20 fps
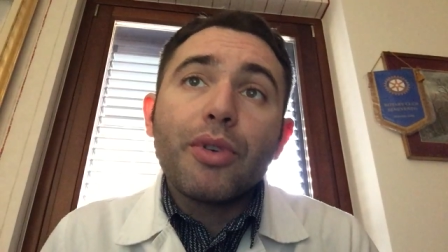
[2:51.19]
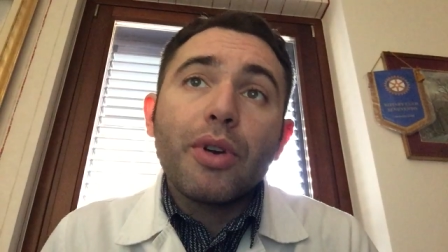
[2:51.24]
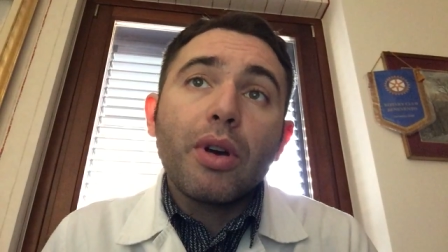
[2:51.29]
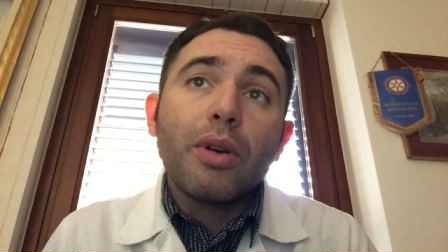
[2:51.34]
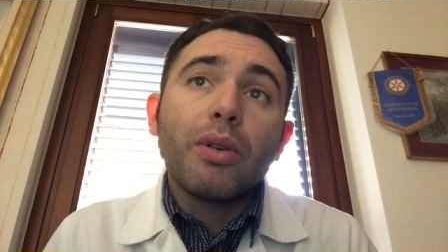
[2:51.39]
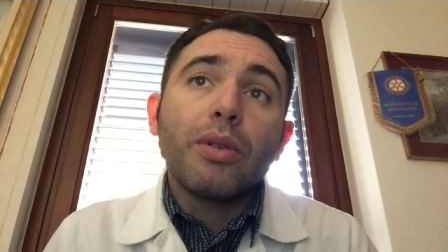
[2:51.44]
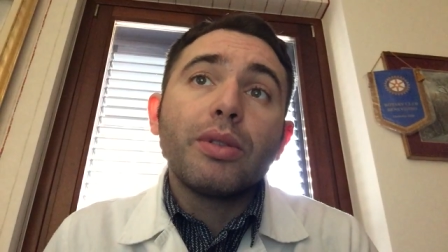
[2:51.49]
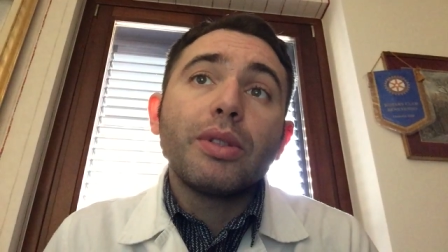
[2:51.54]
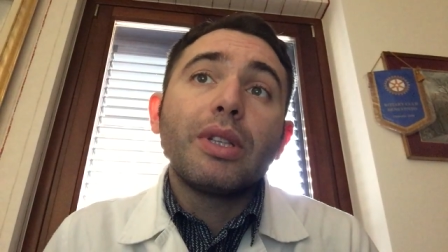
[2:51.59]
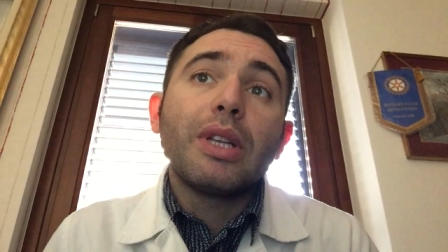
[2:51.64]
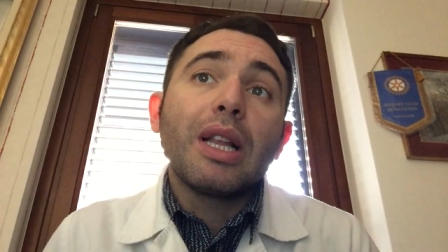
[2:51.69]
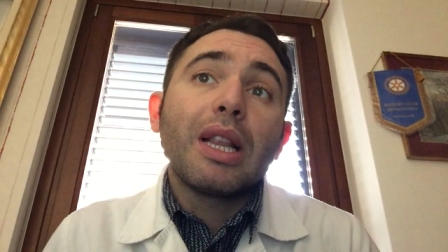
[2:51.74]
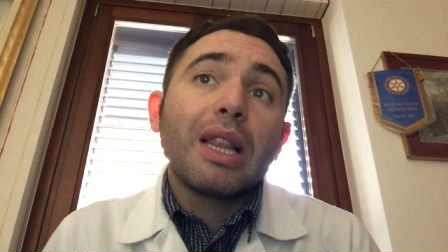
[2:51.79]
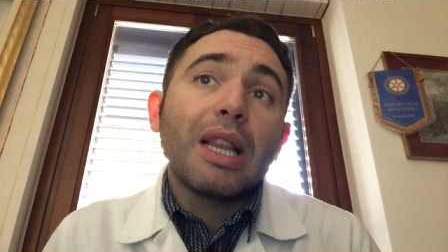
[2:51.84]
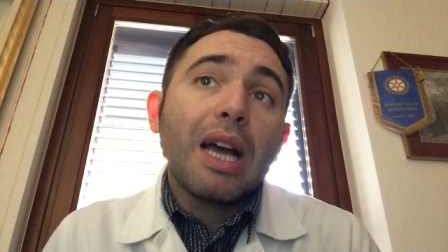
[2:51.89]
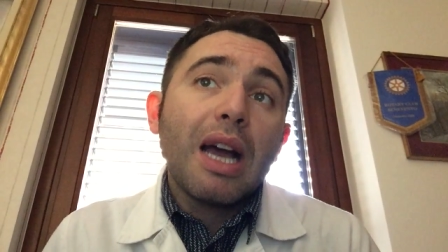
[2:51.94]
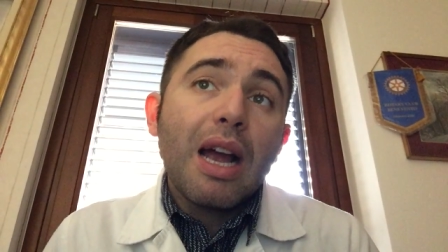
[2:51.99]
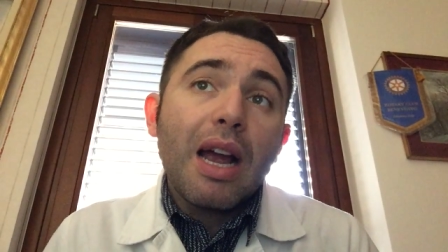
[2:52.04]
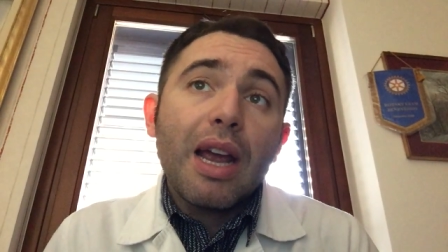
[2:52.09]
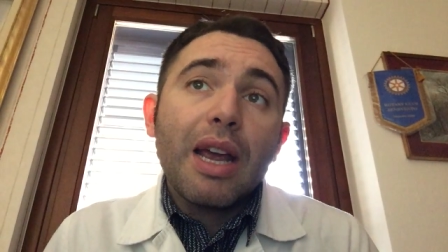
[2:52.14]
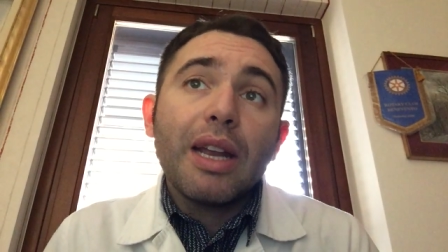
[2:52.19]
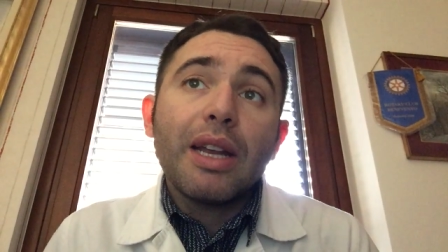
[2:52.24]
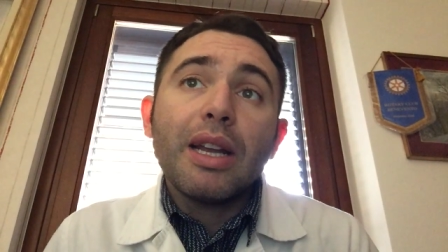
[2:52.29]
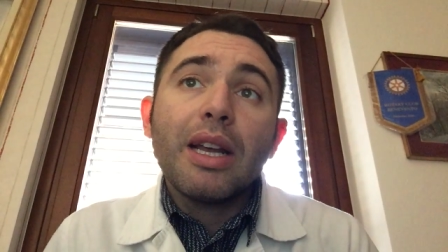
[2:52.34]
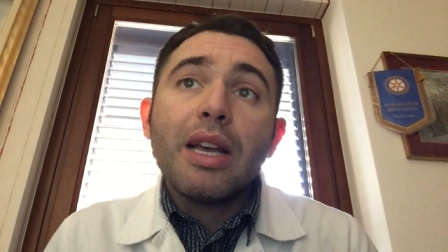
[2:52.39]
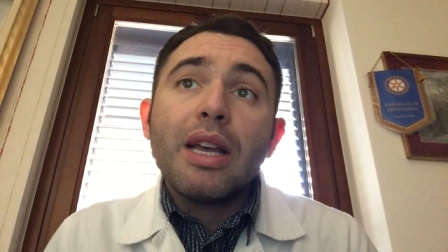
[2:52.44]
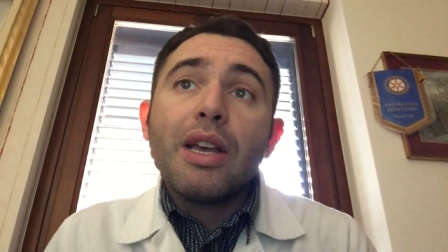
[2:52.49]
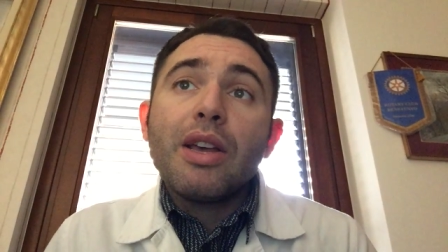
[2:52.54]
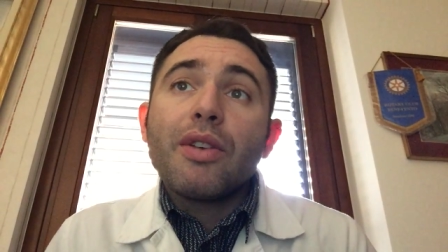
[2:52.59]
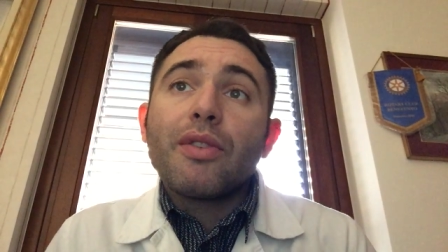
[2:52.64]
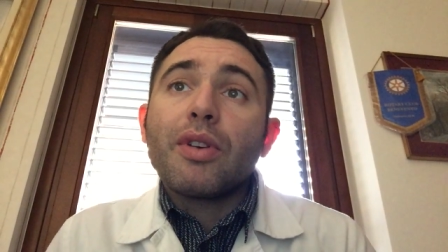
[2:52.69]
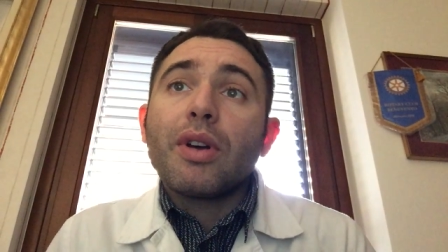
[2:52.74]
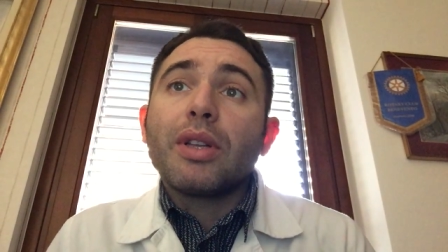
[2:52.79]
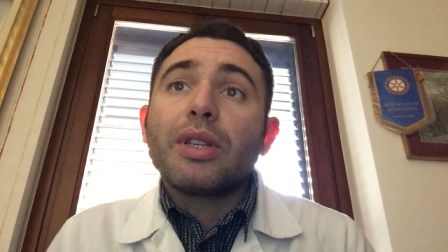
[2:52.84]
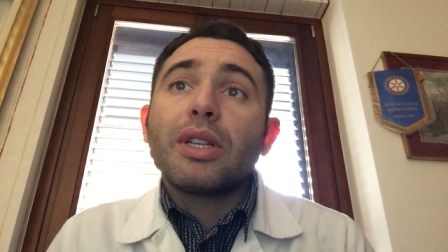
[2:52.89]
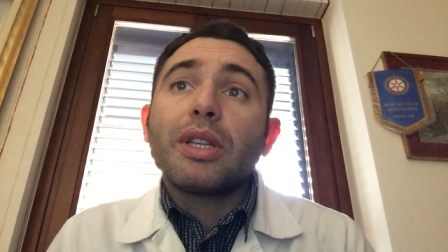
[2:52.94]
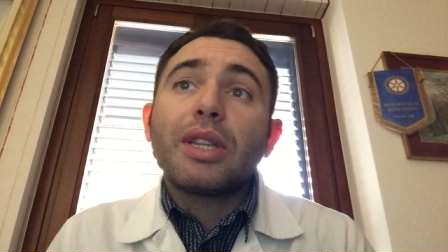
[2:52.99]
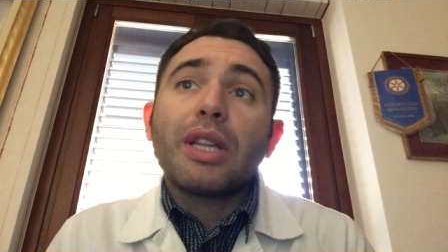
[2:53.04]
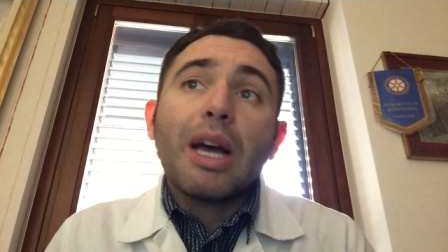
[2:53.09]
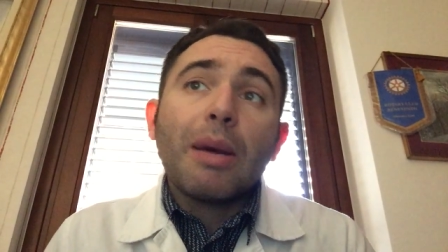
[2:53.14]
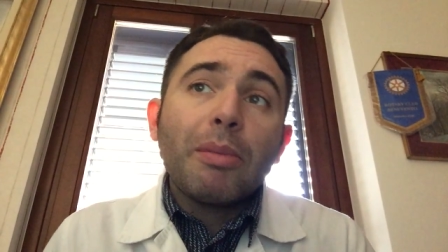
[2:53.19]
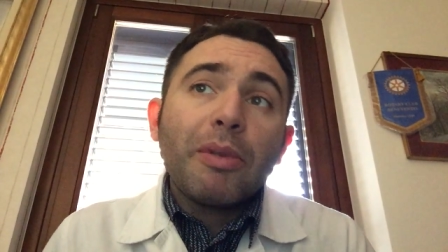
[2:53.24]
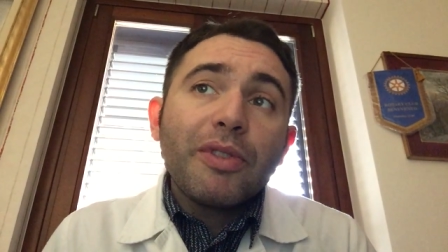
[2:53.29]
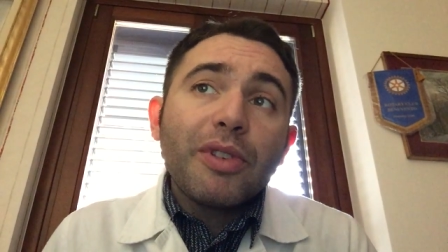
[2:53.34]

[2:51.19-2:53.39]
Draw the line from the top